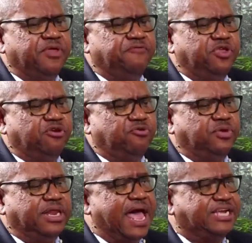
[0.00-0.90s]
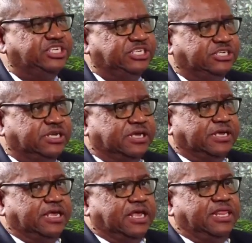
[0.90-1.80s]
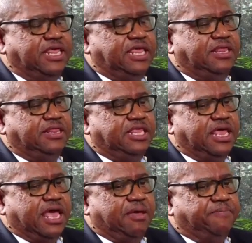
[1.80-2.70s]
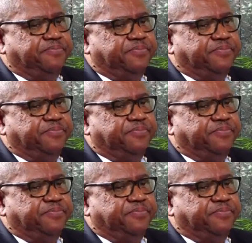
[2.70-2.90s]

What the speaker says: you know, last year, the